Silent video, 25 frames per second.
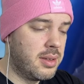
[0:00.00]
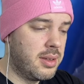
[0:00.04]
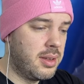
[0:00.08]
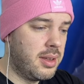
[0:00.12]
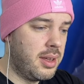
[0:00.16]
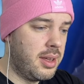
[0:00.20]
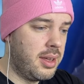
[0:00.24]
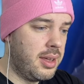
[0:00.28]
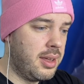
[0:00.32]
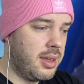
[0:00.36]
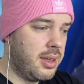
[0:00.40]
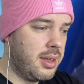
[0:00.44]

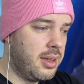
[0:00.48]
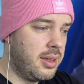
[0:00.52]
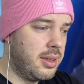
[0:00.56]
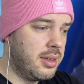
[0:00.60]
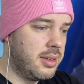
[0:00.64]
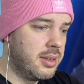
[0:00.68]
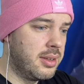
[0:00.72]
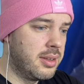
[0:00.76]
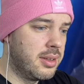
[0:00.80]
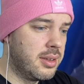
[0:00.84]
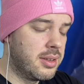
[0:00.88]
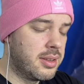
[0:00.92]

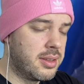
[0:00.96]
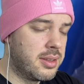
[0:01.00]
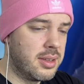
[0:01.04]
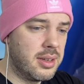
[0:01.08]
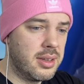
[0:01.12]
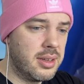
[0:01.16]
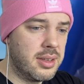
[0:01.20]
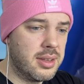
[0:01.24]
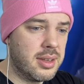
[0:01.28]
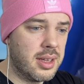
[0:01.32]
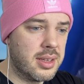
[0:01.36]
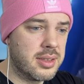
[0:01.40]
and a
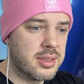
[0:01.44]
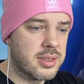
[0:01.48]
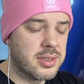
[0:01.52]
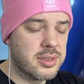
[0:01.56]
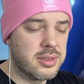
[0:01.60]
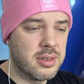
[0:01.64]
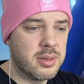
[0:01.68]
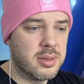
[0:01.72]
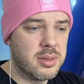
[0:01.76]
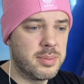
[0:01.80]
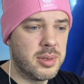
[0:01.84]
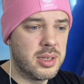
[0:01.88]
thing that
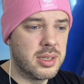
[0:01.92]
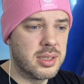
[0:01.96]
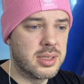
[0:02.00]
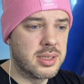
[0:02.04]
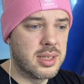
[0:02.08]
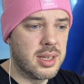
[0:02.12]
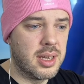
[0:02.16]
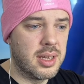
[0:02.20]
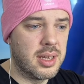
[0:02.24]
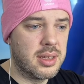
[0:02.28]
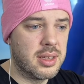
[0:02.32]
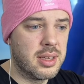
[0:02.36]
struck me is
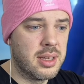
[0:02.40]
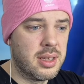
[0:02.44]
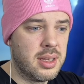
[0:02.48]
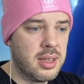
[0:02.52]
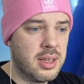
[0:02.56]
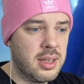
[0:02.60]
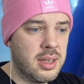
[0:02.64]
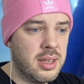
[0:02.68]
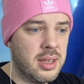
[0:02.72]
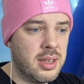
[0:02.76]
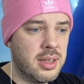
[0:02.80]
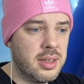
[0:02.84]
that
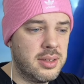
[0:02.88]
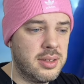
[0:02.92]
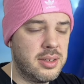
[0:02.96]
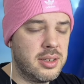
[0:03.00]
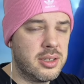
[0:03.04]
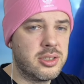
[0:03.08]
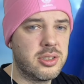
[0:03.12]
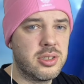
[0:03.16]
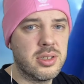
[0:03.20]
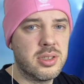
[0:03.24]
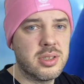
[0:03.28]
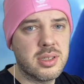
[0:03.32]
they're
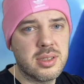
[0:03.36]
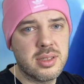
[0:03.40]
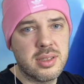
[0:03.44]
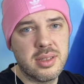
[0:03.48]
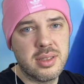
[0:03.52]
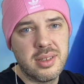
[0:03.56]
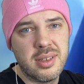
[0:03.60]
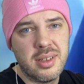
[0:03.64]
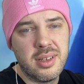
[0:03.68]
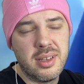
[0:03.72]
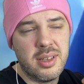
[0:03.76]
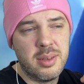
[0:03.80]
just
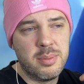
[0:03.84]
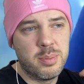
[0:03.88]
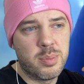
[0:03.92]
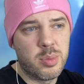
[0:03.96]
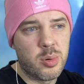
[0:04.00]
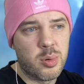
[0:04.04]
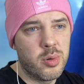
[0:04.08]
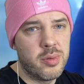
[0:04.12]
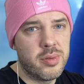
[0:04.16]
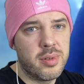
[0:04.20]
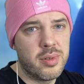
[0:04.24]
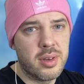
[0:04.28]

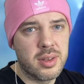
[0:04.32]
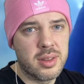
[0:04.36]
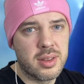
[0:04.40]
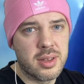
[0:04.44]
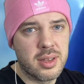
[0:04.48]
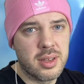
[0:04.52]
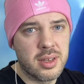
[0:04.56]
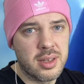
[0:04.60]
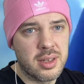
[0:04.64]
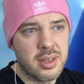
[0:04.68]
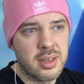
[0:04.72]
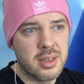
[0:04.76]
improving
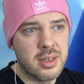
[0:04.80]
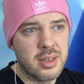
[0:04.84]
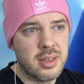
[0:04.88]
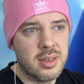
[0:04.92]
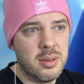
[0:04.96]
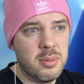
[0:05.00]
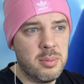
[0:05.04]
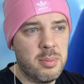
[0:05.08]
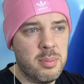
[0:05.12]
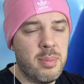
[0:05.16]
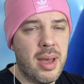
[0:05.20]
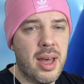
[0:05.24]
the
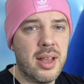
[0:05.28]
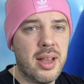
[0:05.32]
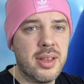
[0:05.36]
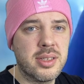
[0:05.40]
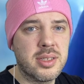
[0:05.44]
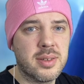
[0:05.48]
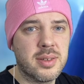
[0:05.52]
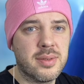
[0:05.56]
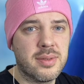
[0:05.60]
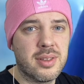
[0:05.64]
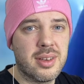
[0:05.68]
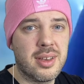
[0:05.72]
balance
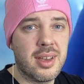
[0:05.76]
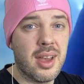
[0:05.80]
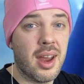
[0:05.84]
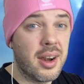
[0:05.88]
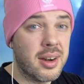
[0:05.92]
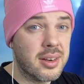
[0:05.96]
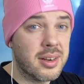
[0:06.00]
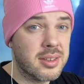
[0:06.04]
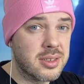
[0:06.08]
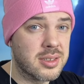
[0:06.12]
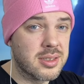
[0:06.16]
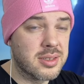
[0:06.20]
of the
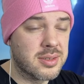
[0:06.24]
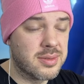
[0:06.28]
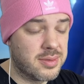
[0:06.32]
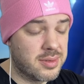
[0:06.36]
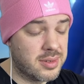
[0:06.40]
characters, for